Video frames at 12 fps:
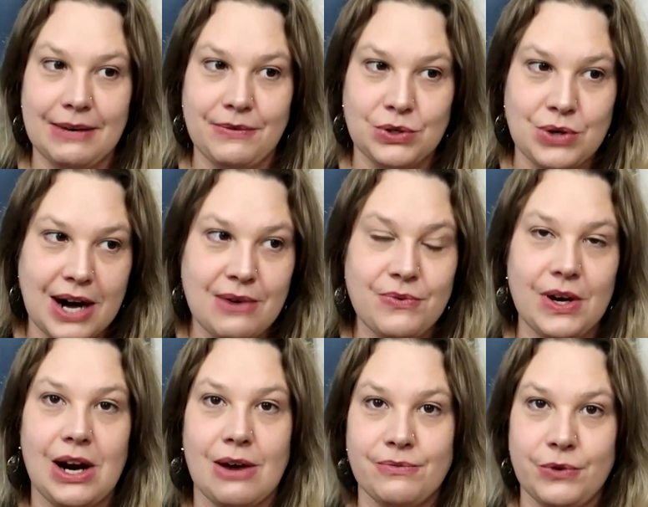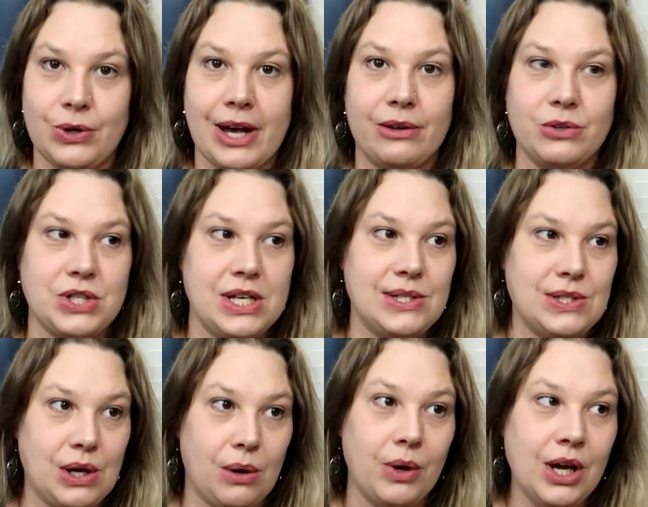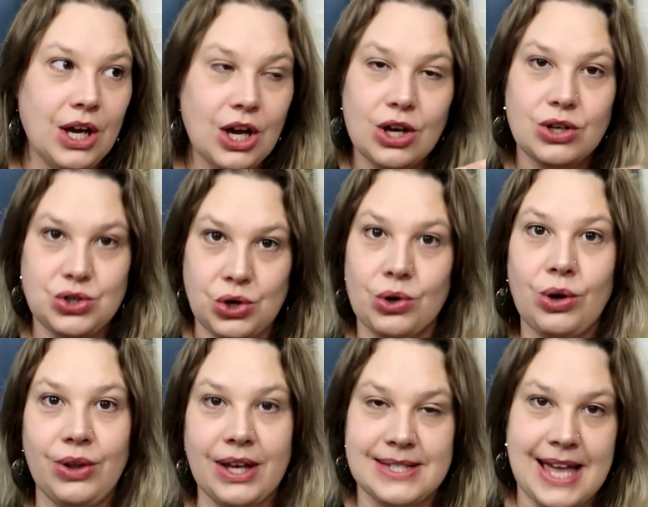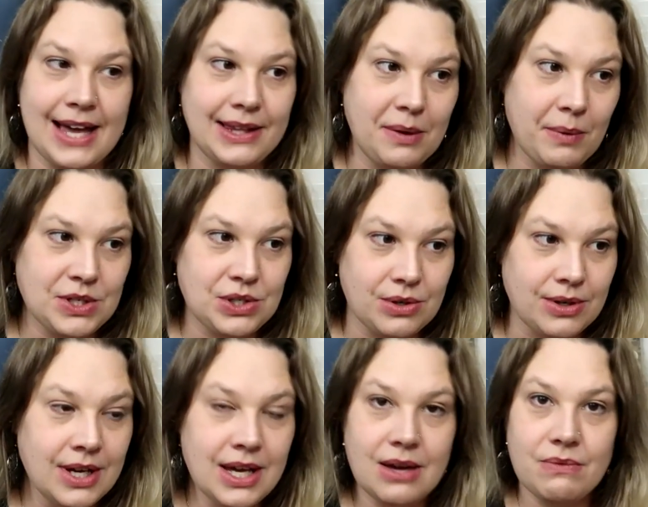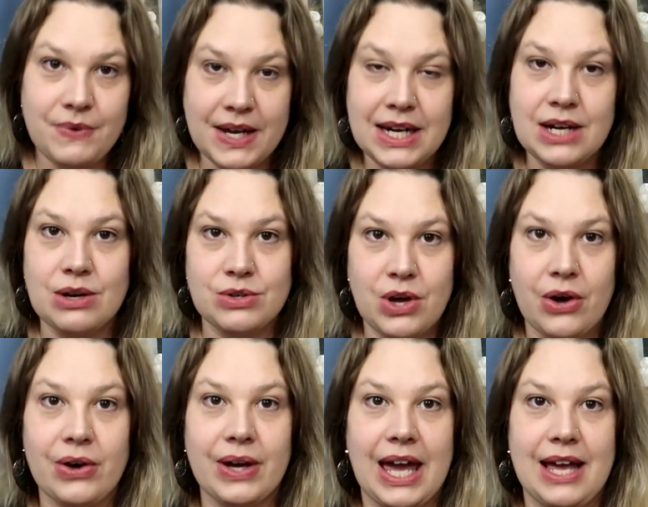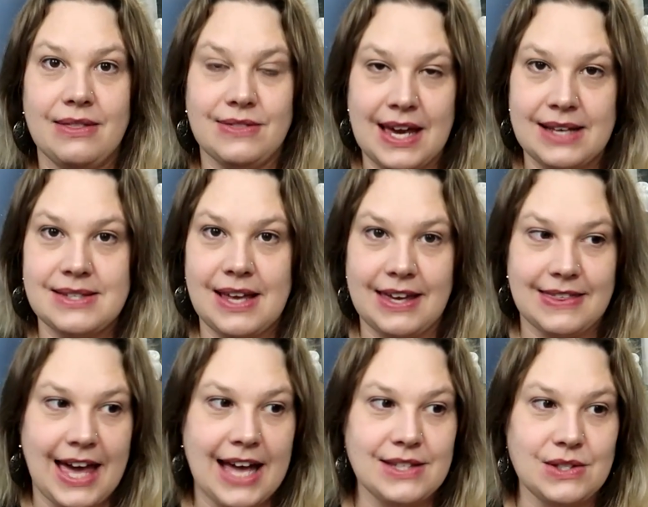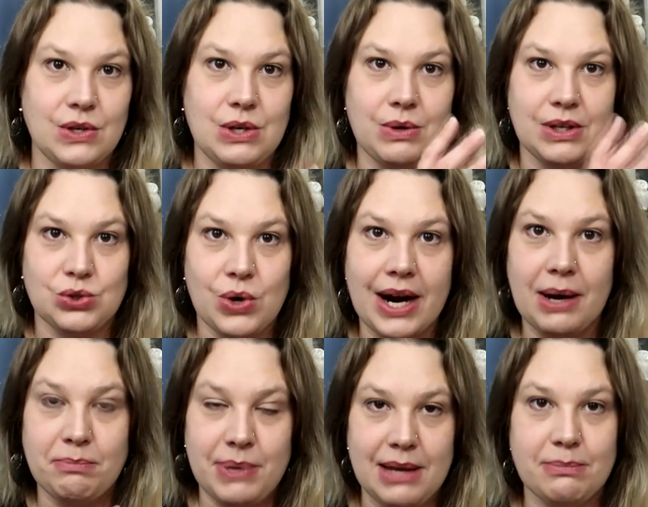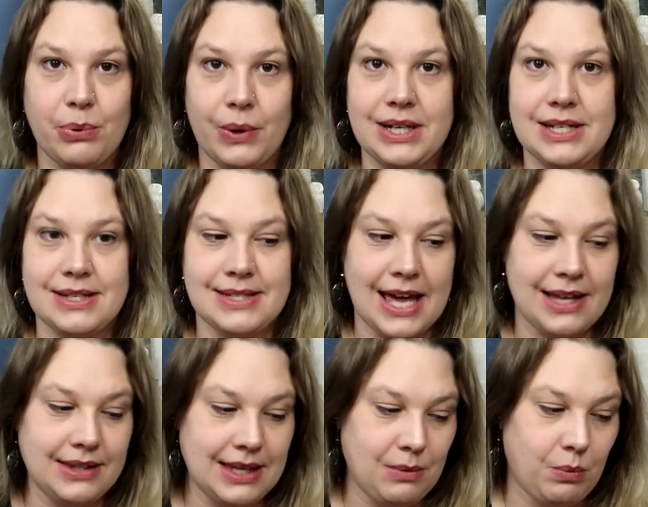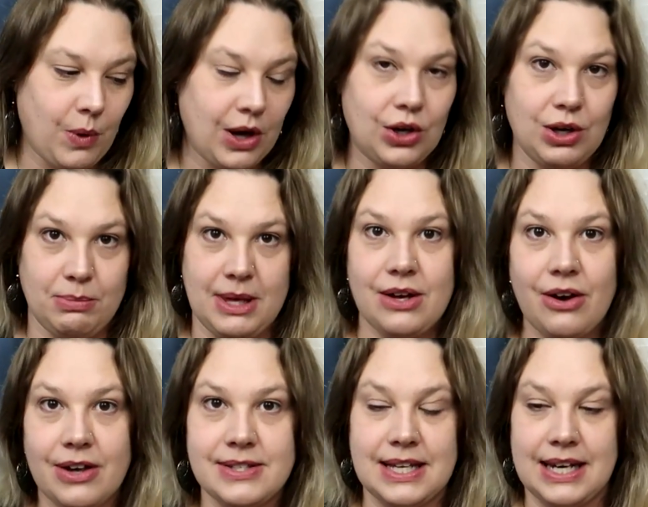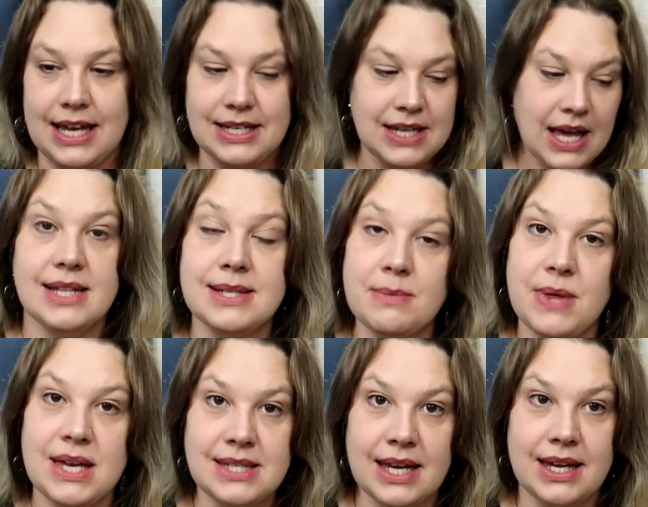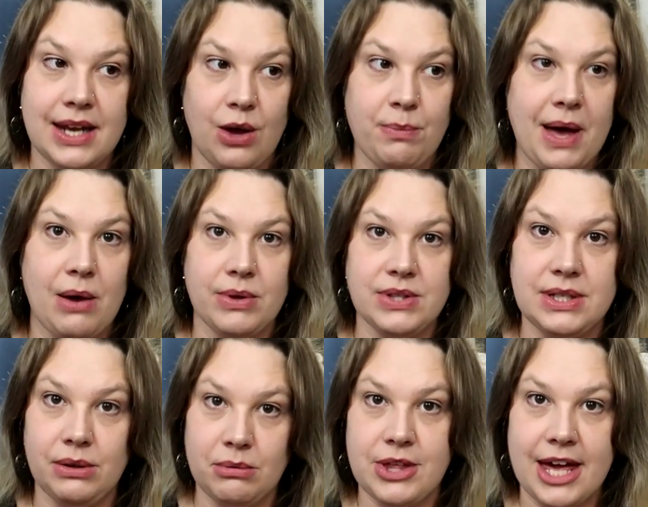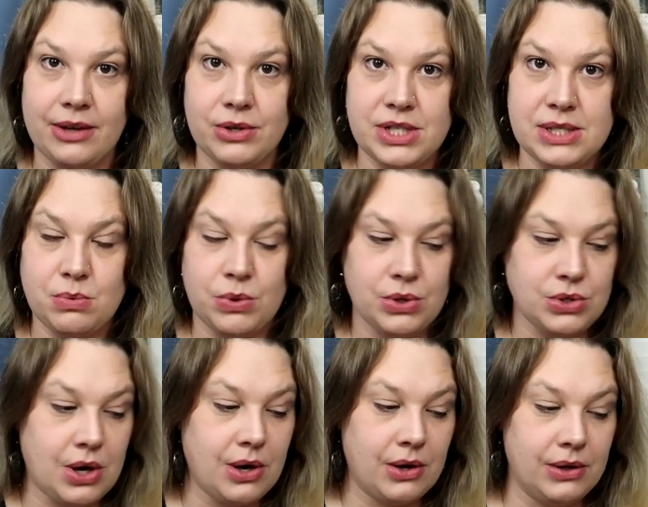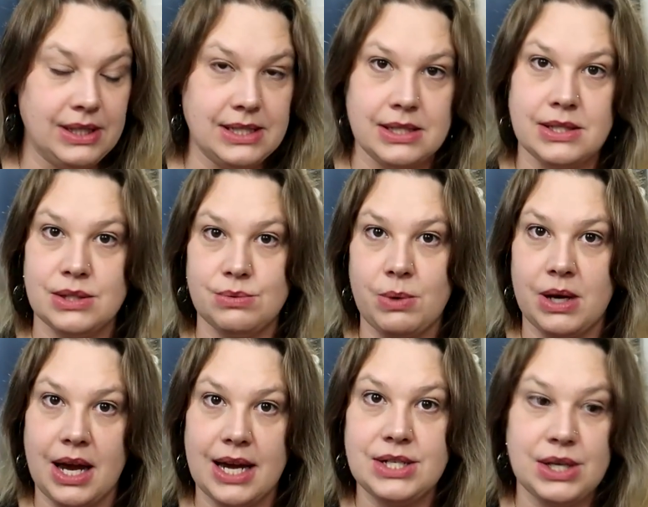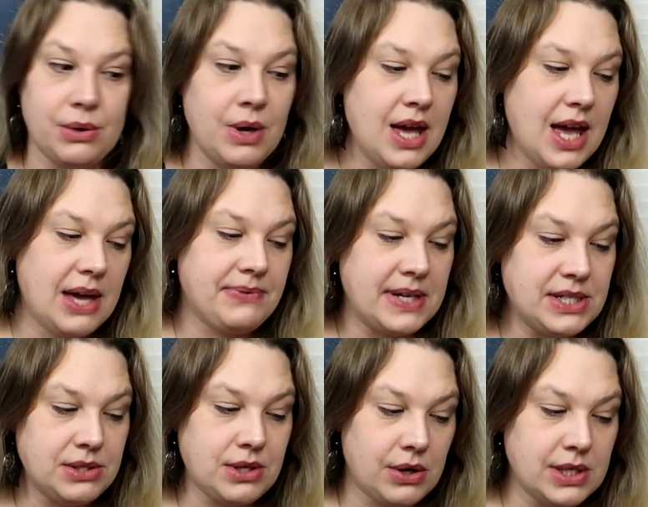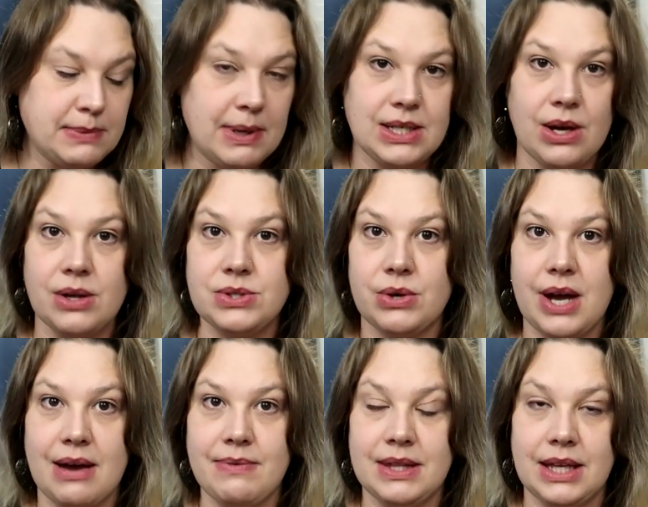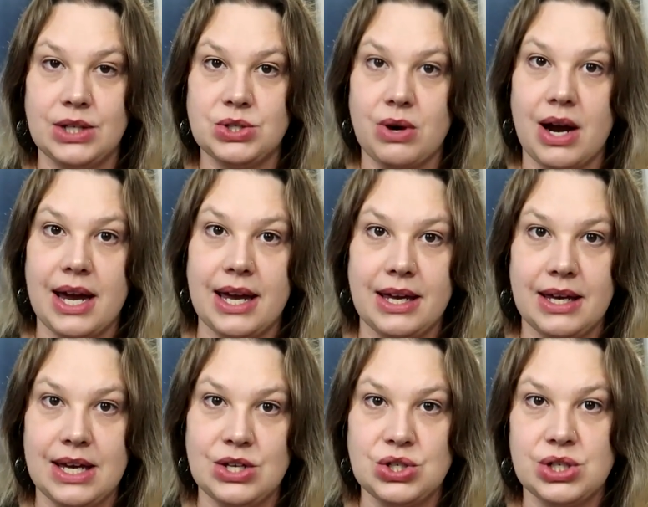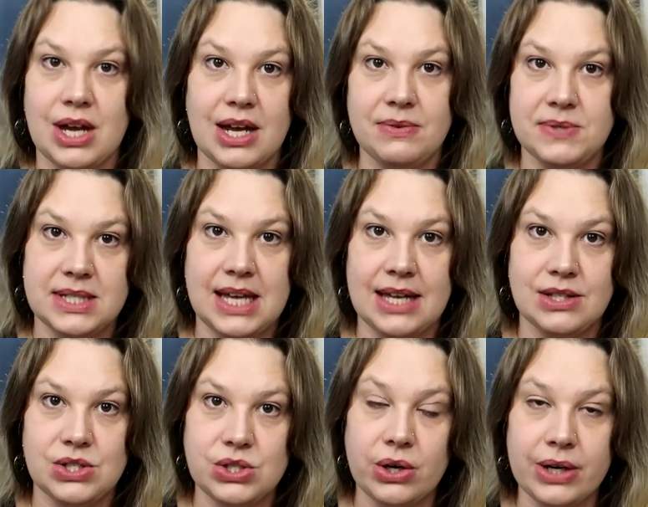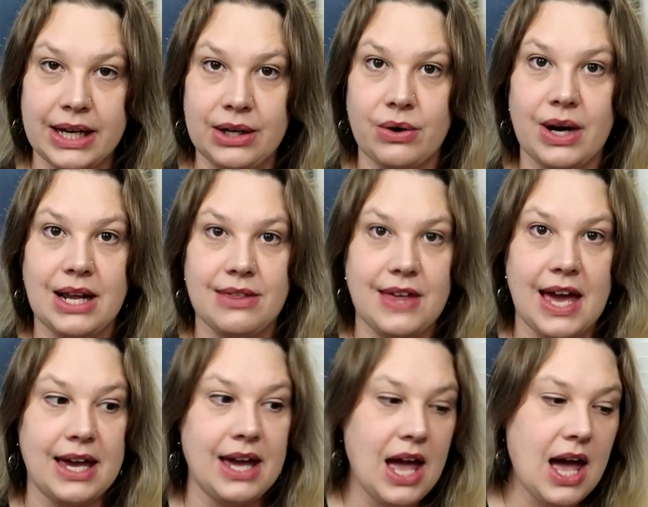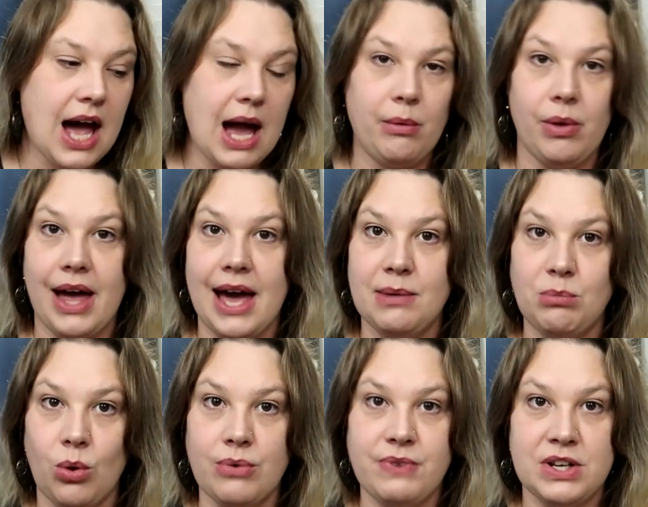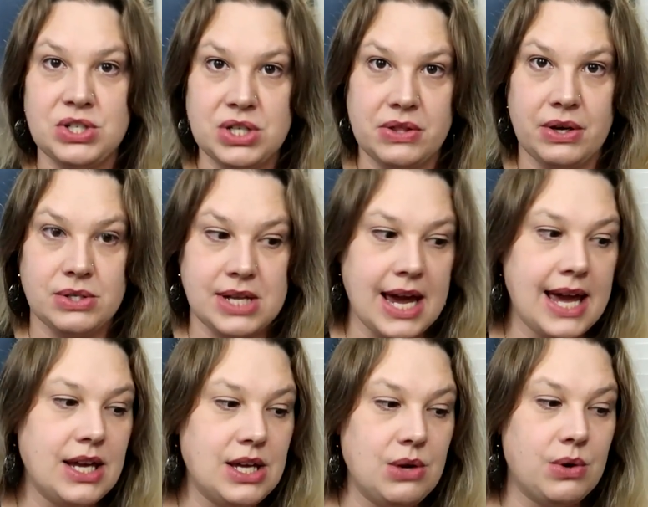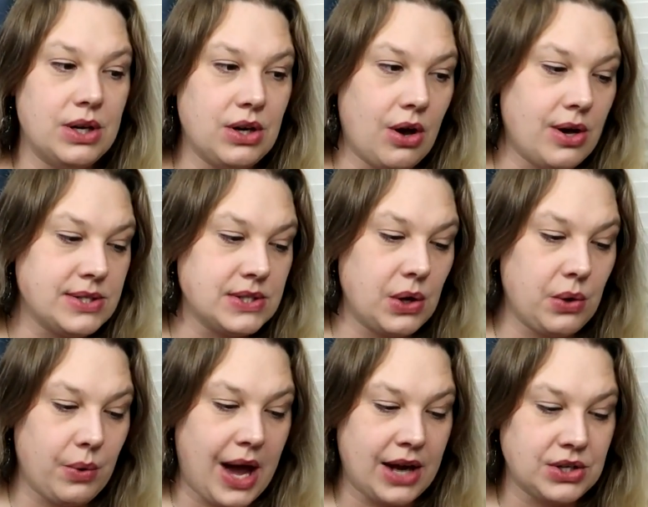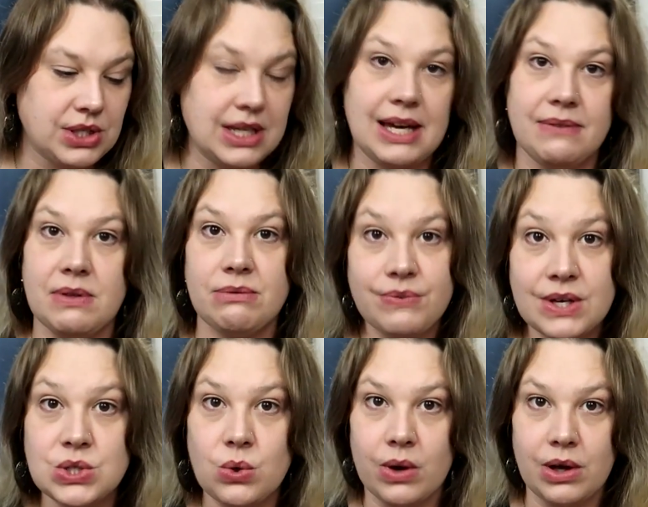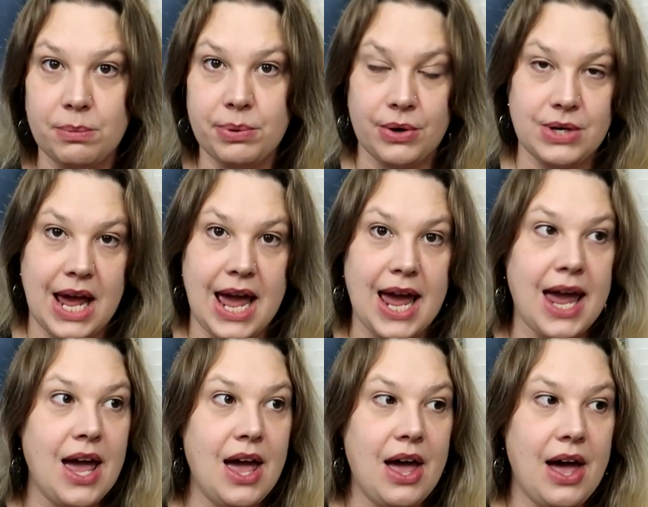If you're trying to figure out food allergies, journal exactly what you're feeding your dog and things like that, so you can try to pinpoint exactly what could be causing it. And some things that can help out dealing with allergies with your dog, or at least this is what I do. If I do notice my dogs are having like dry-ish kind of skin starting or anything, I will add more fish to their diet. You can also actually give them fish oil per day.